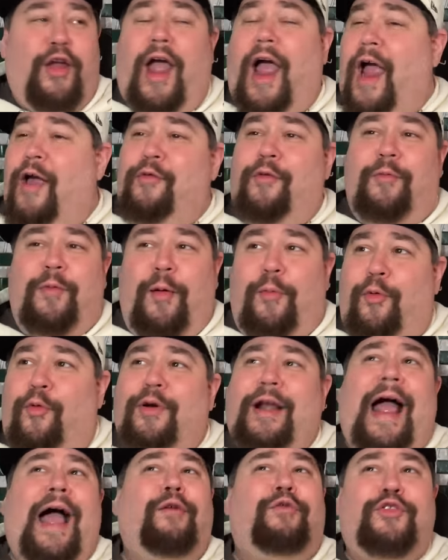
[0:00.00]
I remember
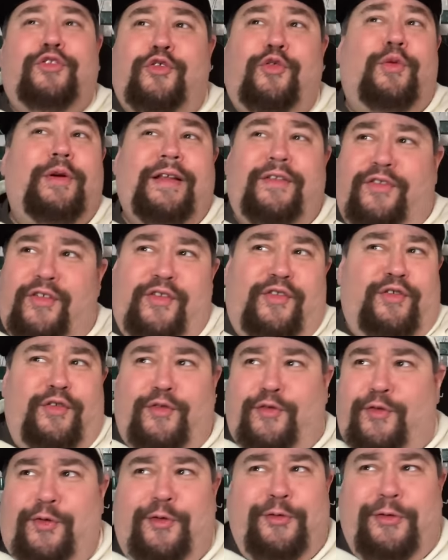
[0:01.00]
when I was 26
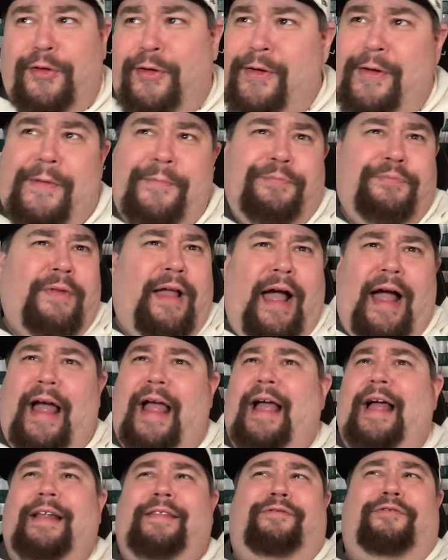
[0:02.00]
years old, I
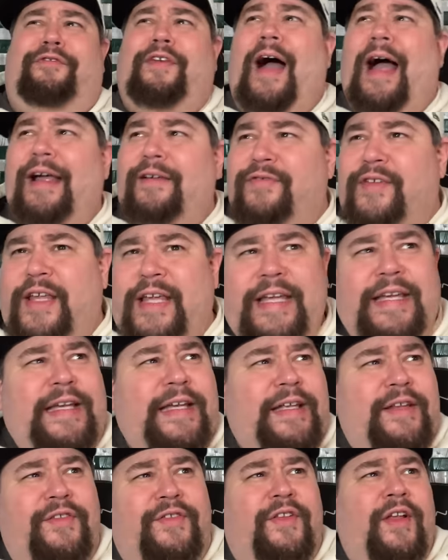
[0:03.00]
had five
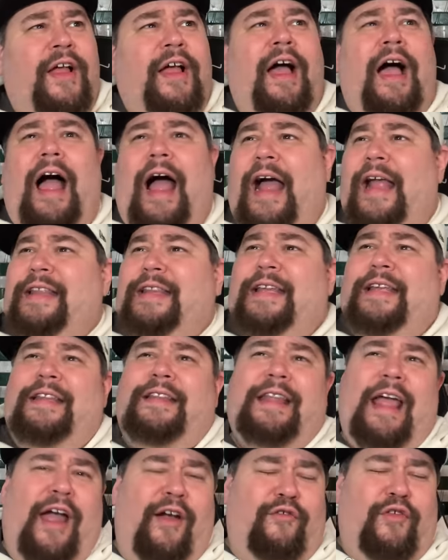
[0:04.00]
kids. I
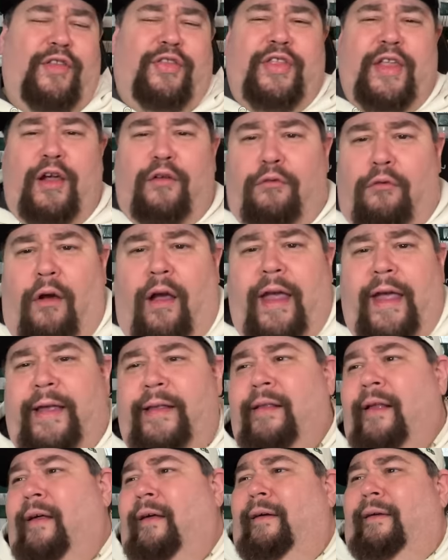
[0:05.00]
did everything right.
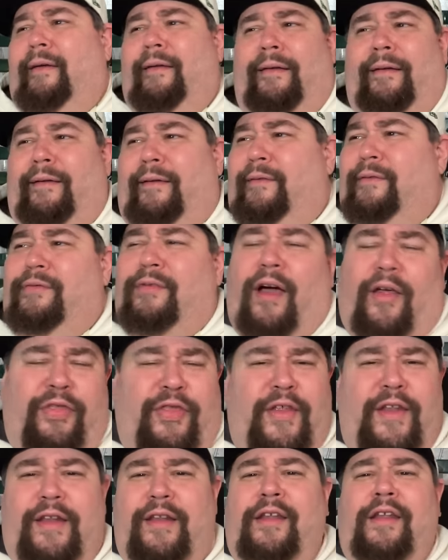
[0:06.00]
You know,
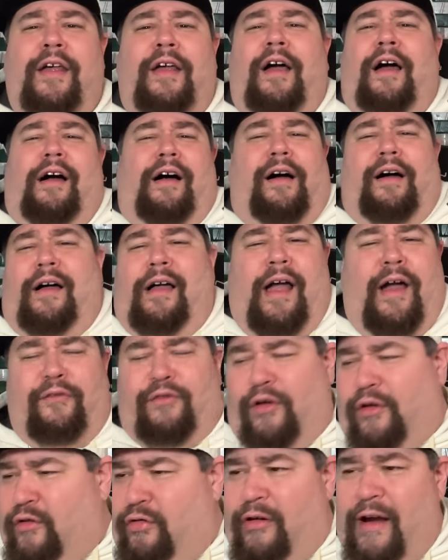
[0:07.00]
nothing uh,
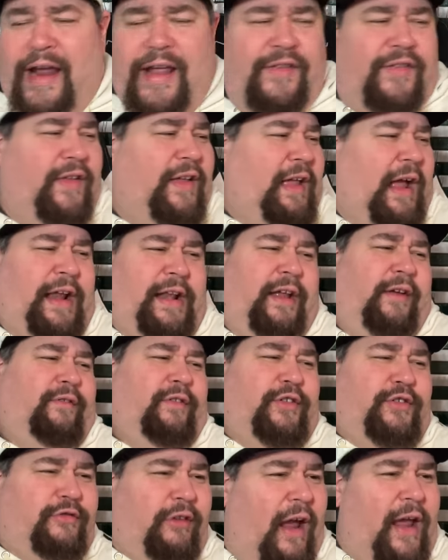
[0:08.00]
ever crazy. I never
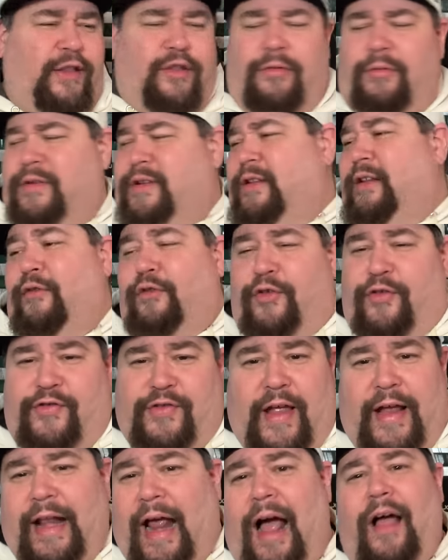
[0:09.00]
drank too much. I never
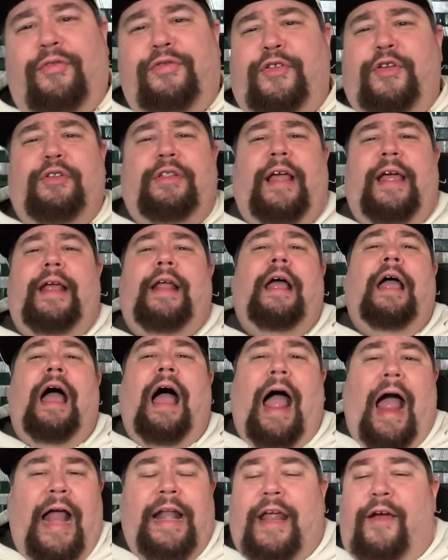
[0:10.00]
stayed out too late.
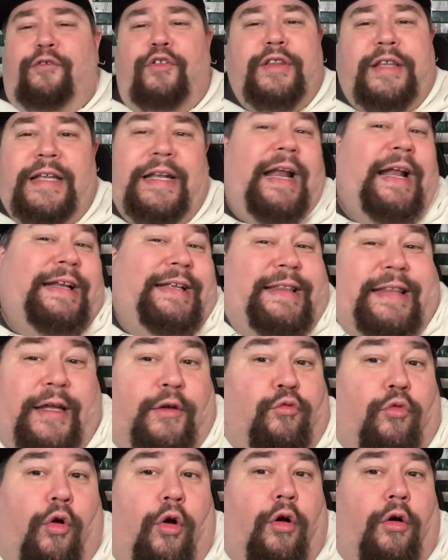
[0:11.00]
I never did anything
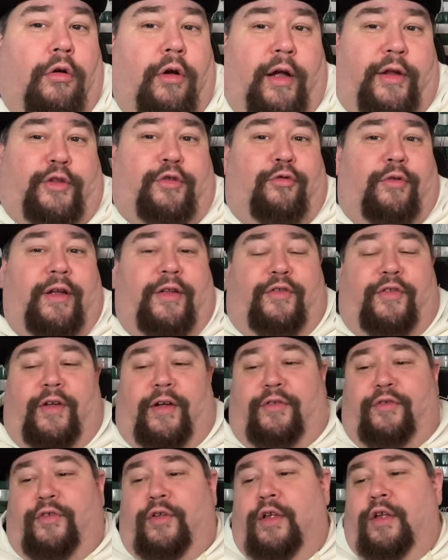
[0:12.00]
wrong at
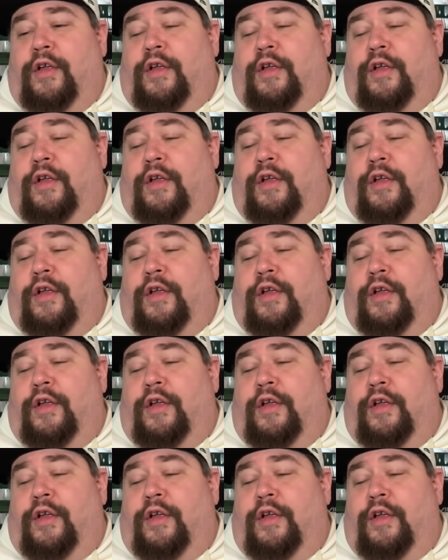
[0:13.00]
26.